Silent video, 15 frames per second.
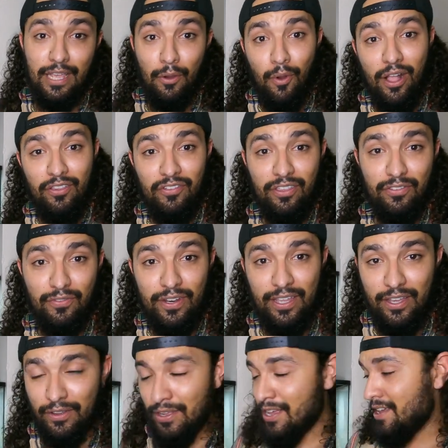I watched his
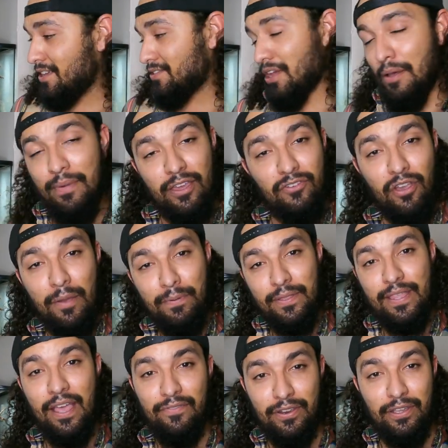video. So I'll make sure I put
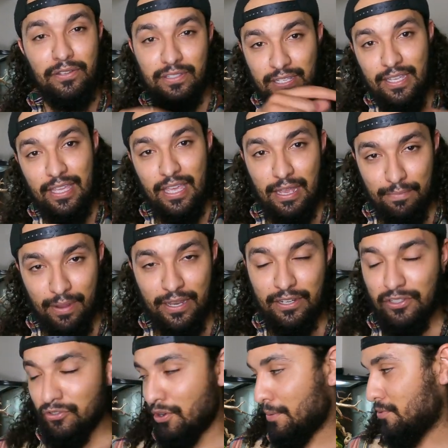that video's link in my
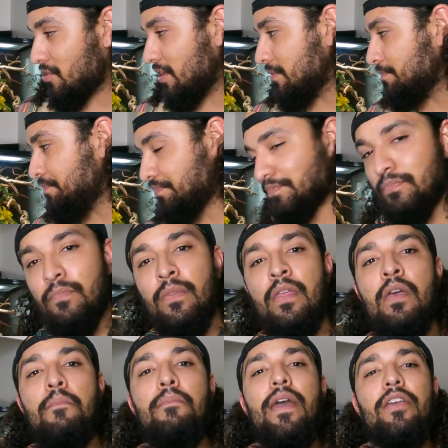description.
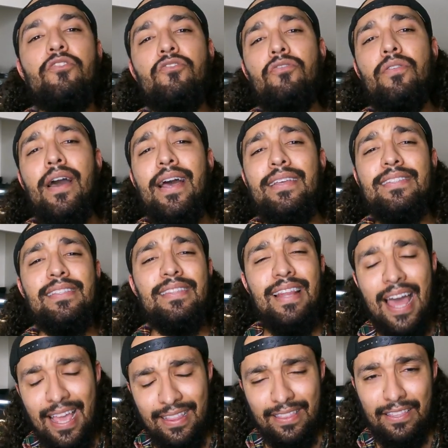Make sure you guys
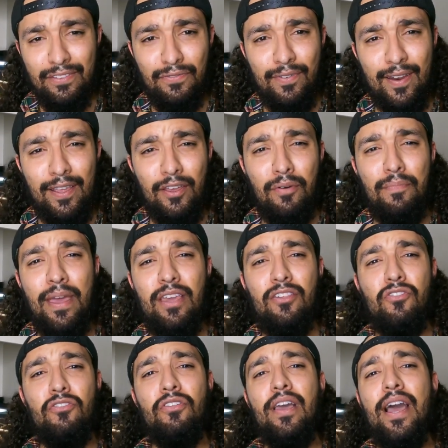like this video. Make
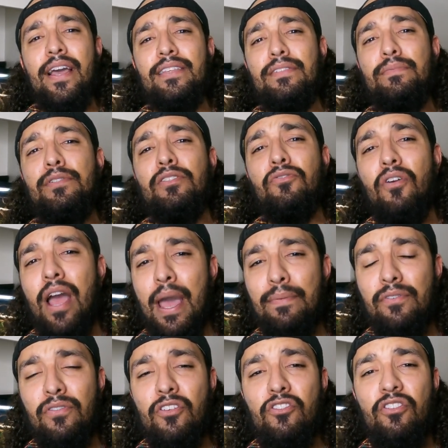sure you guys subscribe
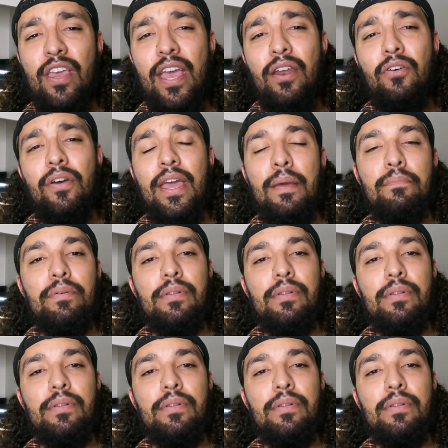to the channel and